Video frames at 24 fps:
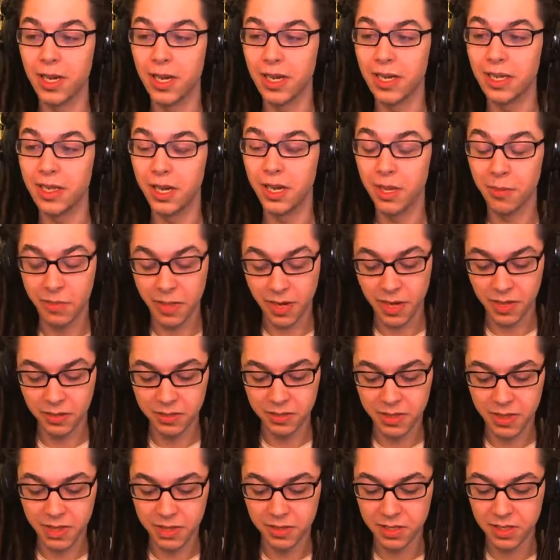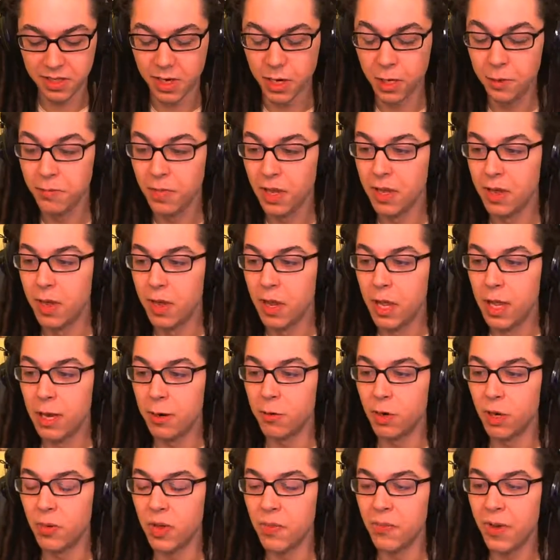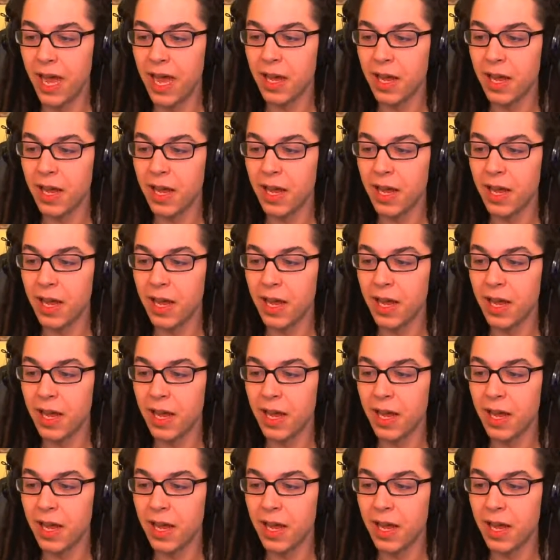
in the competitive scene. So, we'll be back,